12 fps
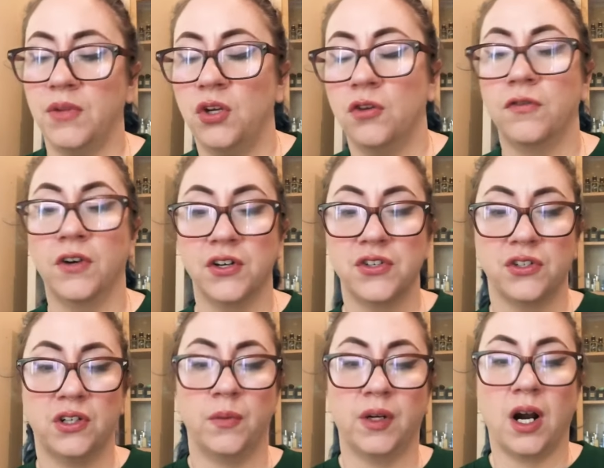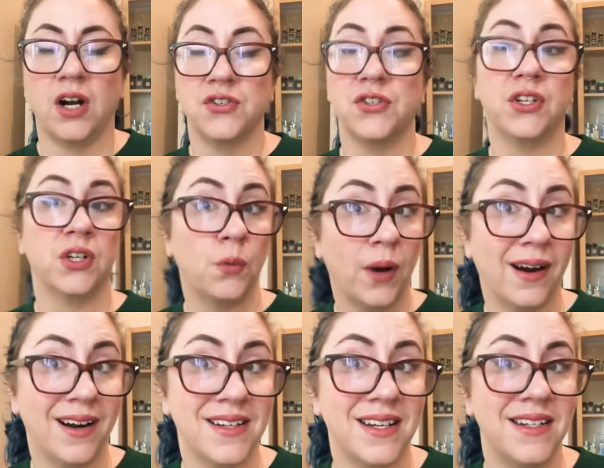universal in regards to you could wear
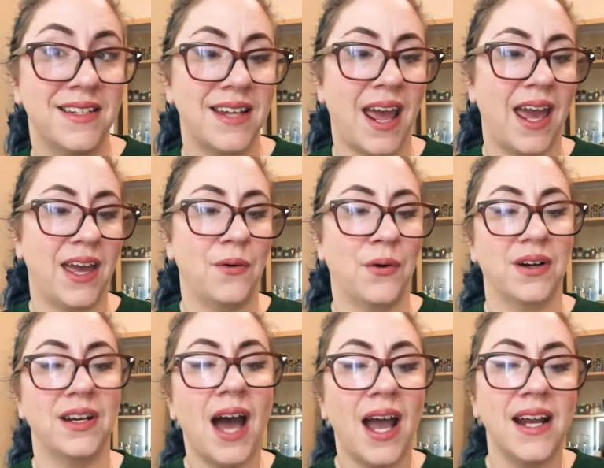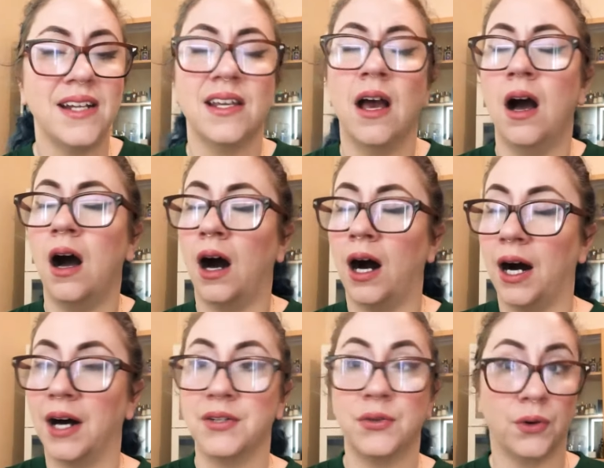it day or night,
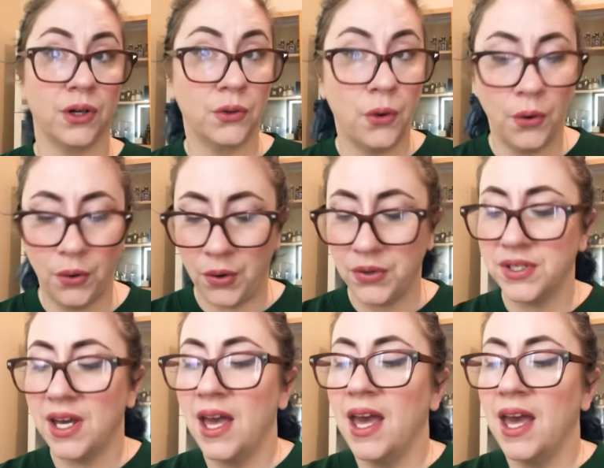hot or cold,